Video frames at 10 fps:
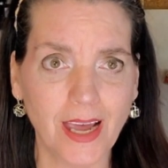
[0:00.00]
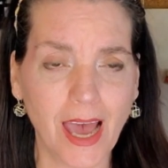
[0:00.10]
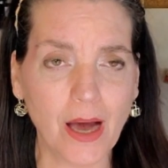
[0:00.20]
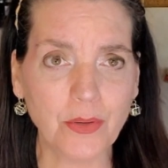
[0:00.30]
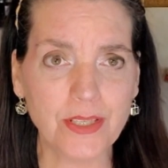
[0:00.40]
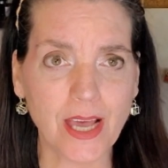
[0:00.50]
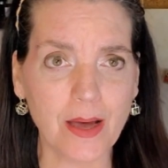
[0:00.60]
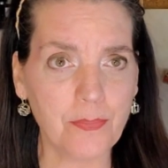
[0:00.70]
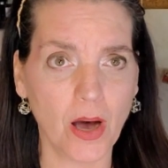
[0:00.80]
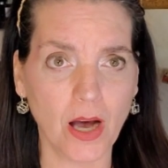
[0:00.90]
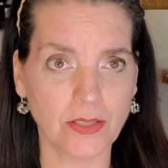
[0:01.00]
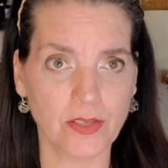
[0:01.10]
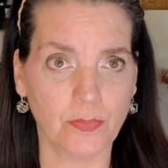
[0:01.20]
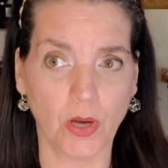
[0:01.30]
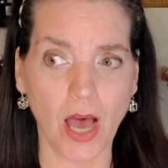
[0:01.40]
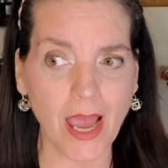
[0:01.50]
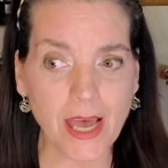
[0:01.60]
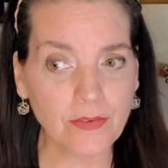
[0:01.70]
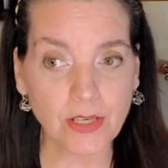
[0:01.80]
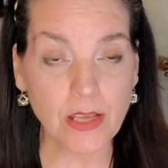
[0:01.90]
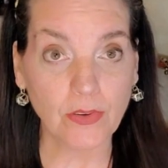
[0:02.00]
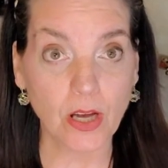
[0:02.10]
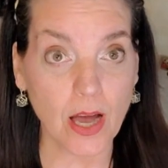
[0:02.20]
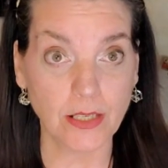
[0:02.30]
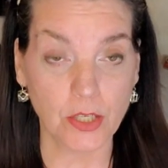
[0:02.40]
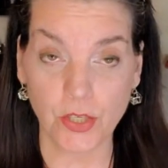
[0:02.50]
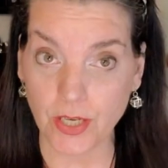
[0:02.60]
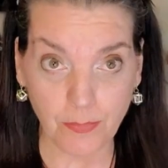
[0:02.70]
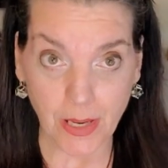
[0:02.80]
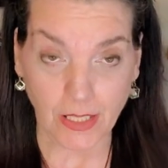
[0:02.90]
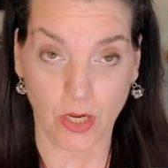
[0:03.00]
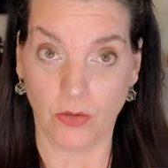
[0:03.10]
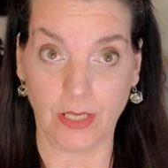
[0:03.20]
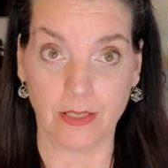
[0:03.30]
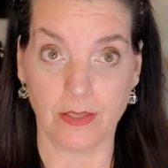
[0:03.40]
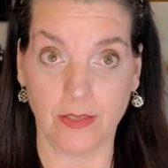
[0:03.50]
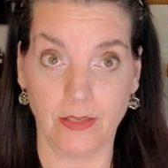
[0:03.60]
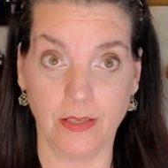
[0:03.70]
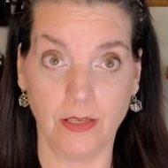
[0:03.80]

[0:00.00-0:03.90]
How is that possible? I haven't even gotten a shipping notice.